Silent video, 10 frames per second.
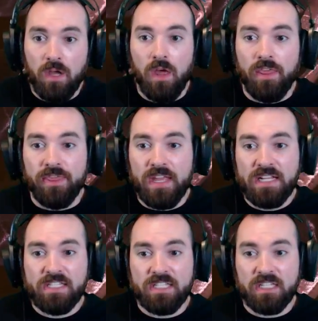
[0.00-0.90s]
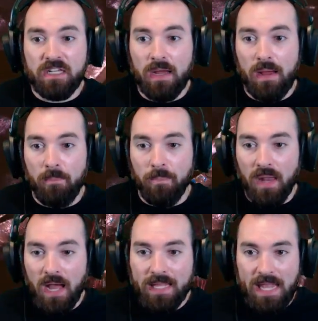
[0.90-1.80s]
this
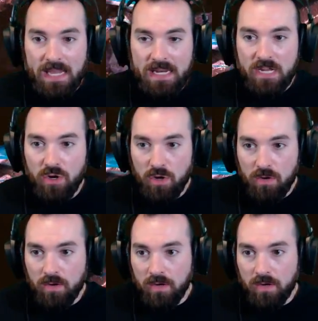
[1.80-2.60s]
blockade here,